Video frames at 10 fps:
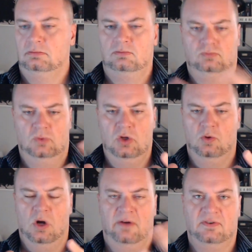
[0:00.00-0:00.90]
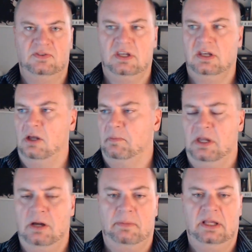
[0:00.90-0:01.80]
you obviously can help me
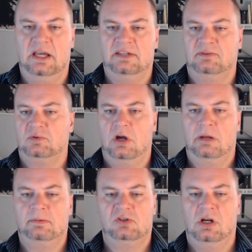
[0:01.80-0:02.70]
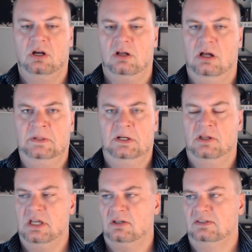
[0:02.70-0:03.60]
out by subscribing, share, comment, all
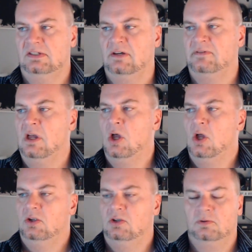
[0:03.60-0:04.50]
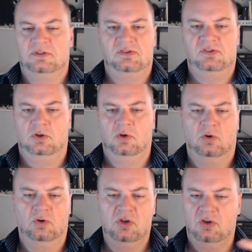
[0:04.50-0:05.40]
that good stuff. You know what to
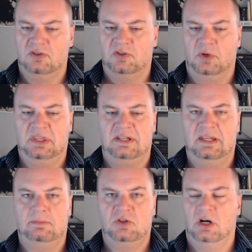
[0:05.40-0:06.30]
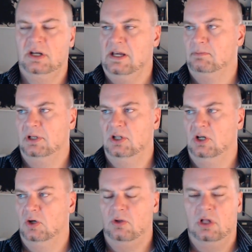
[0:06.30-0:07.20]
do. You can also hit the tip jar down
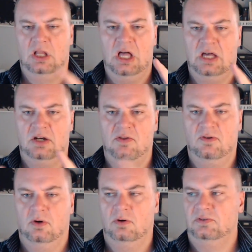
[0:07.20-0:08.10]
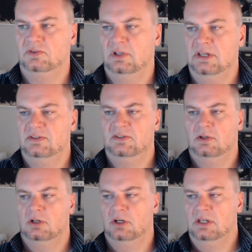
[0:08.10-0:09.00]
below. A lot of those links
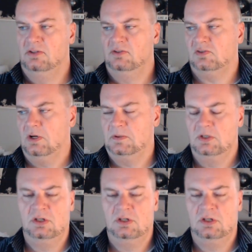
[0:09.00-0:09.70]
are in the description,